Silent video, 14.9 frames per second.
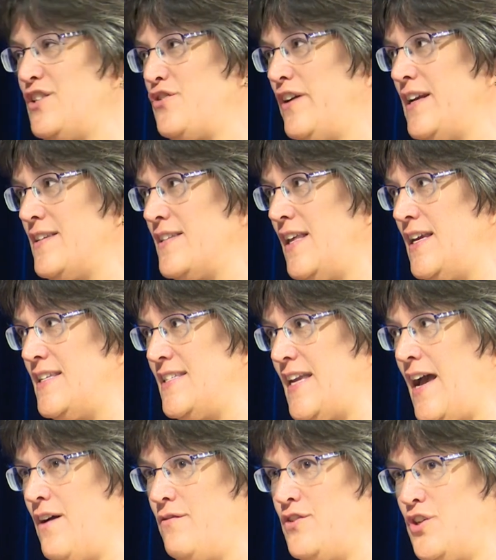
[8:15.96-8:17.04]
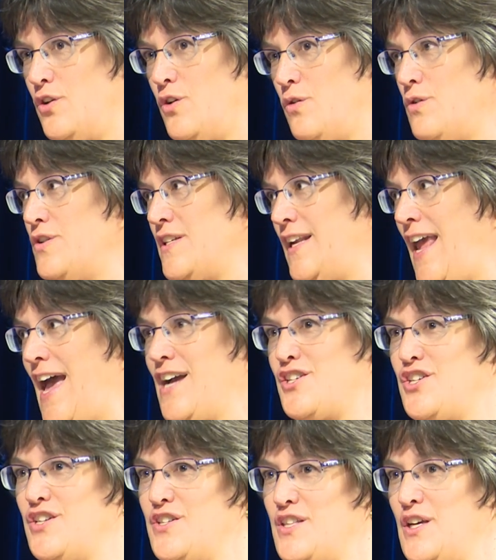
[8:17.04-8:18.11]
translates down to goals and
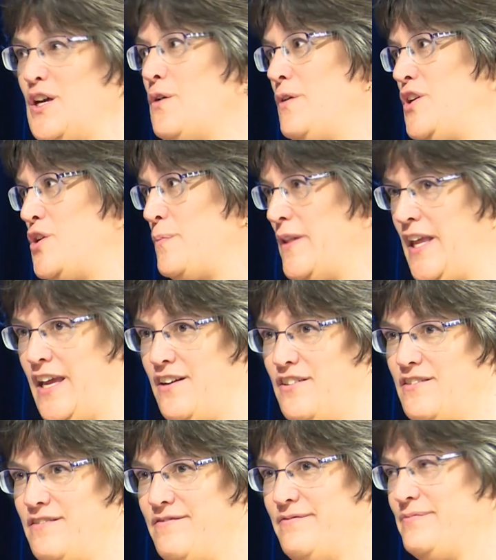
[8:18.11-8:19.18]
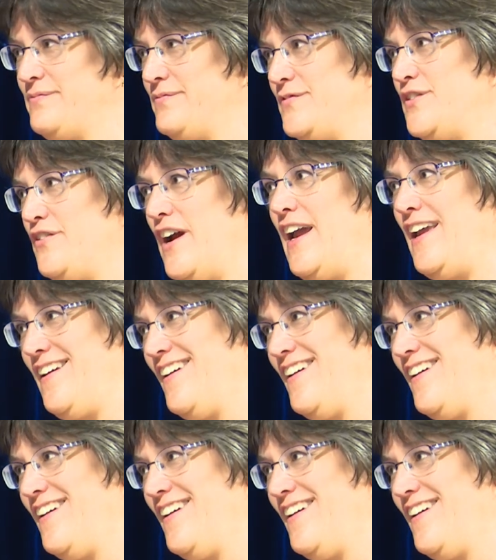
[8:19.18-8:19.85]
actions that go in your planner, right?